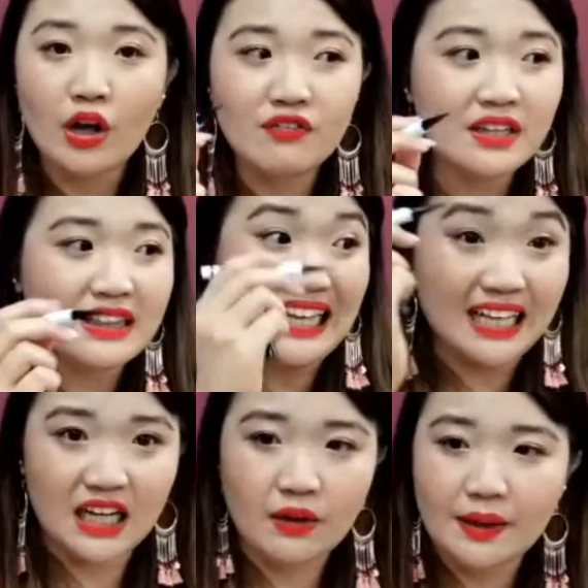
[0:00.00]
or even
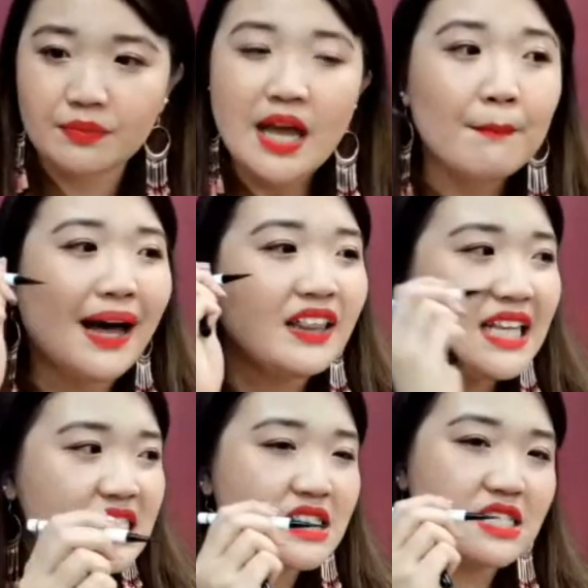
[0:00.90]
thicker one. But
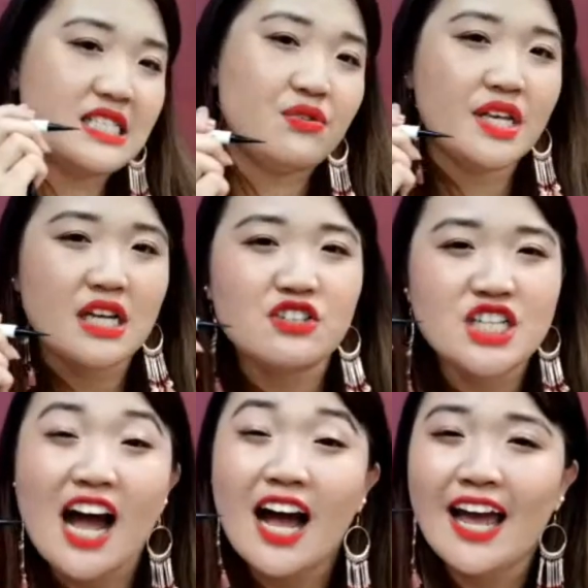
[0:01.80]
this series of
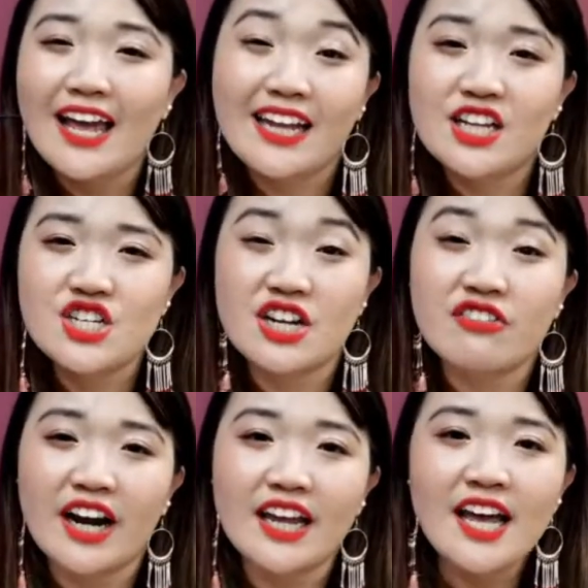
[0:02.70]
Shanghai
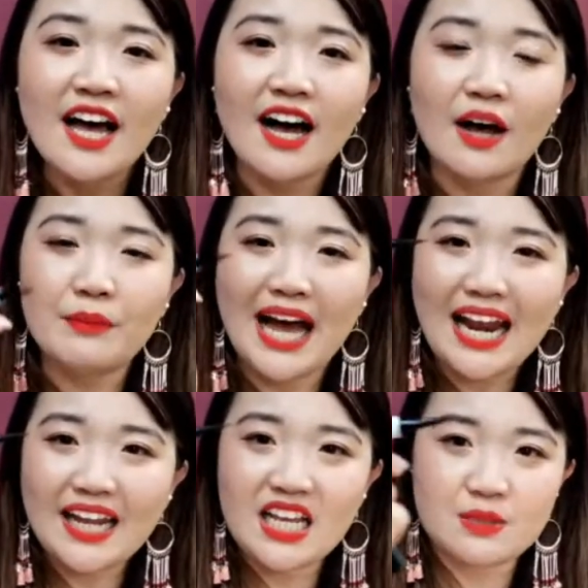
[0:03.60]
edition, right, um, the
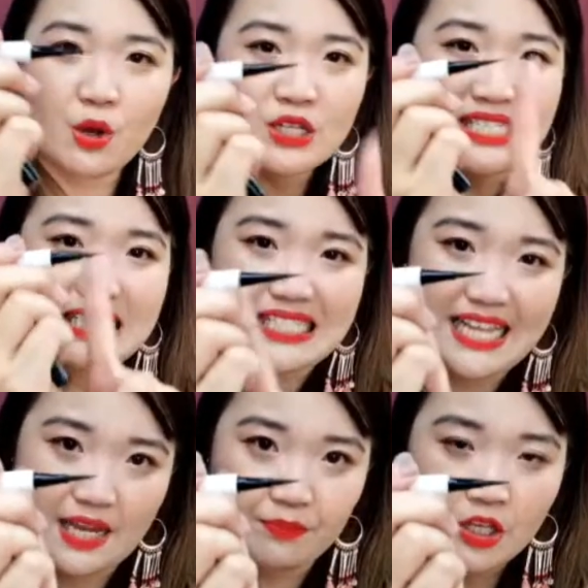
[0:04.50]
eyeliner is more
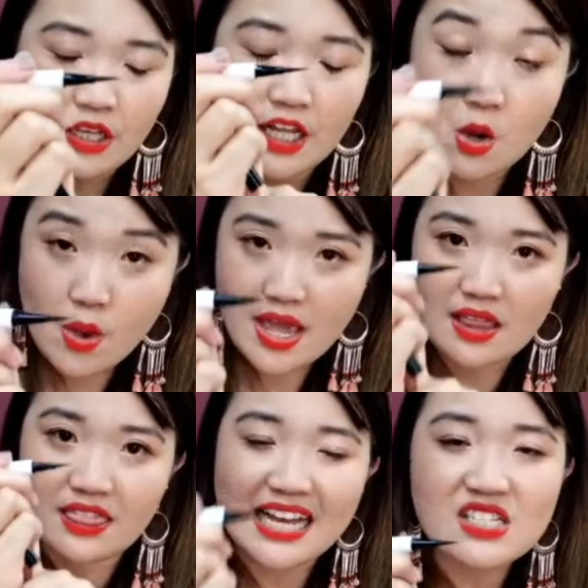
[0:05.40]
sleek. In a way,
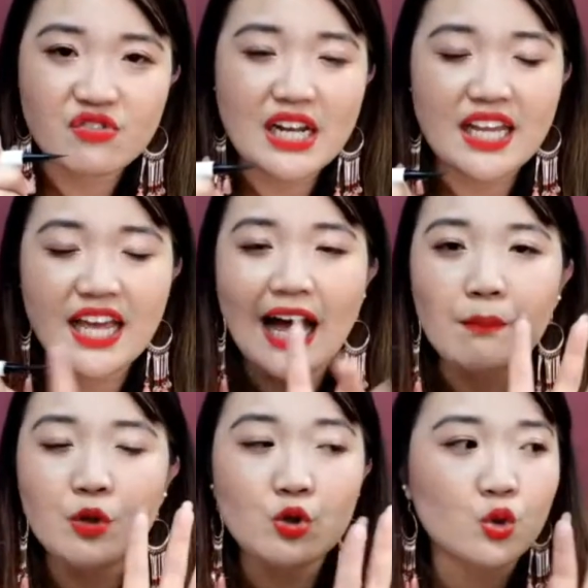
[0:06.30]
it does really
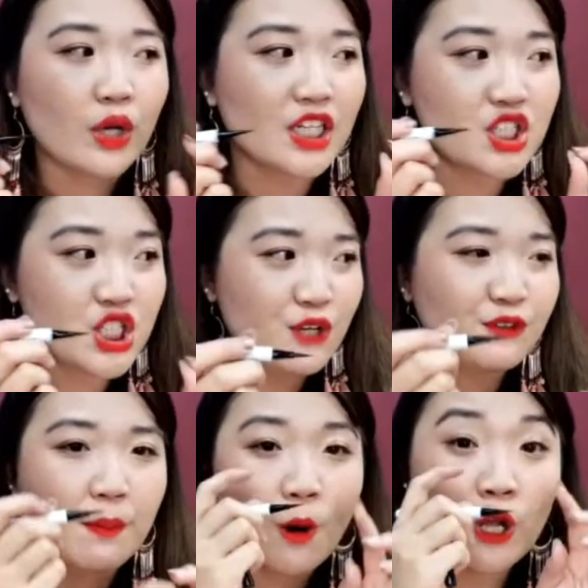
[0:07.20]
help you to
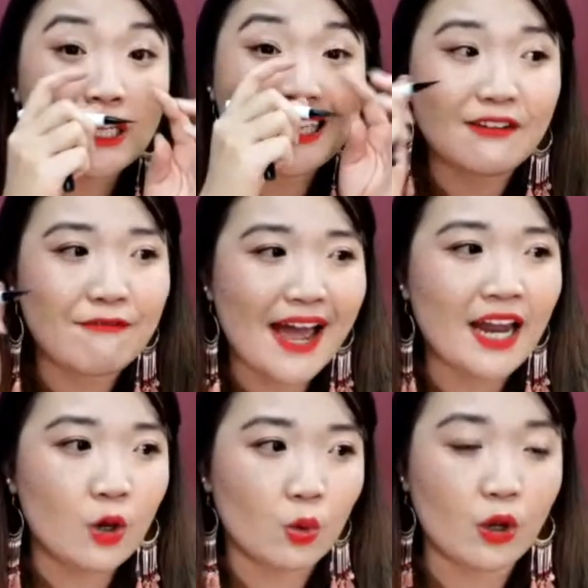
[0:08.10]
achieve the more
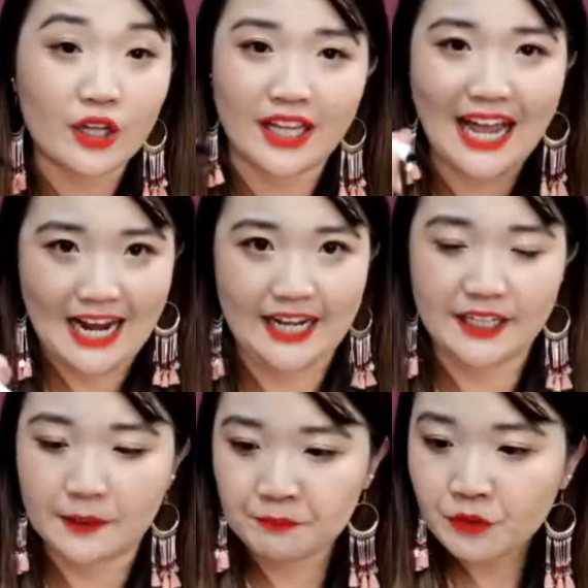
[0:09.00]
defined look on the
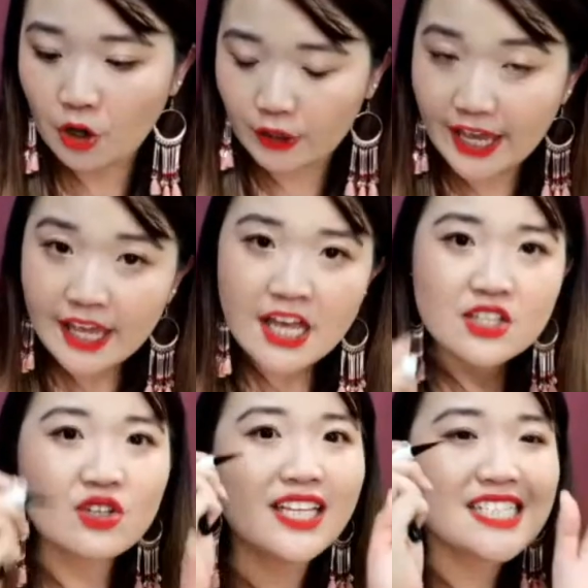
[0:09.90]
eyeliner. Okay,
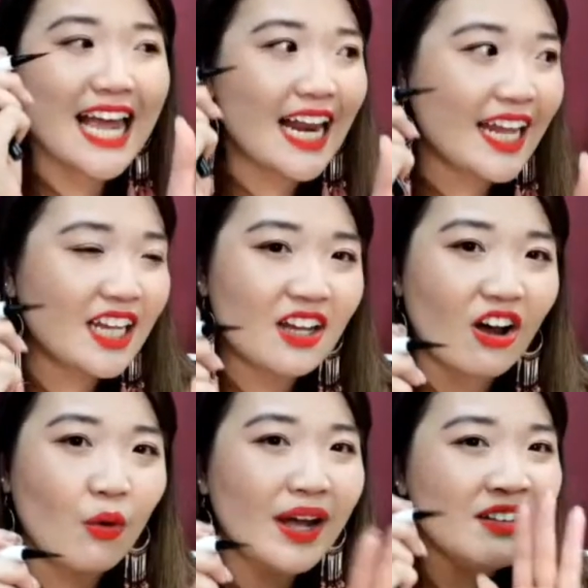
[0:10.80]
so this eyeliner
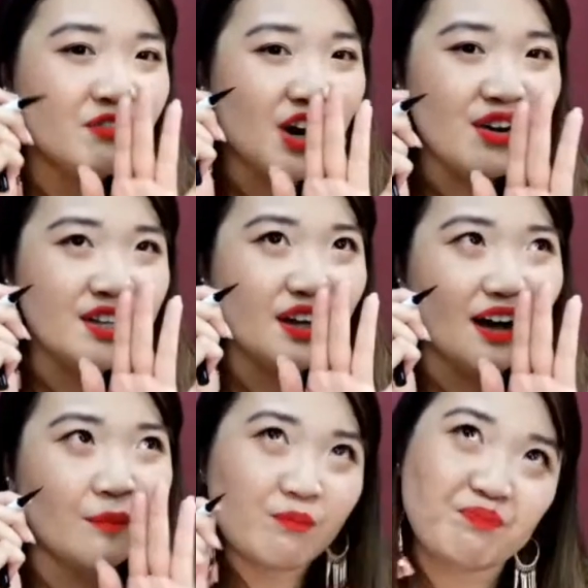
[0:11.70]
or one very
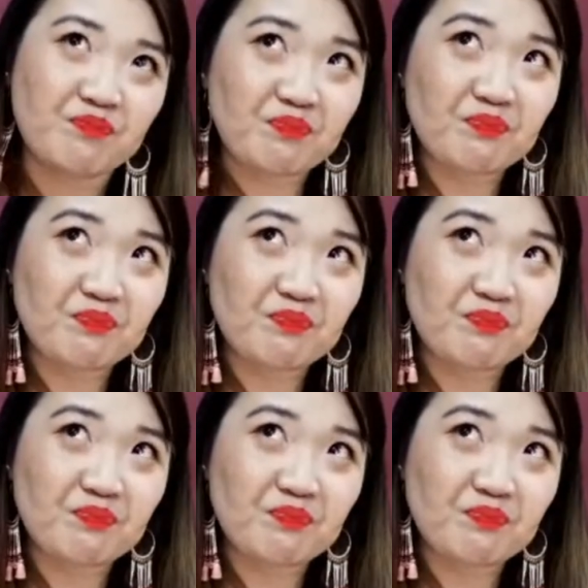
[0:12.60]
um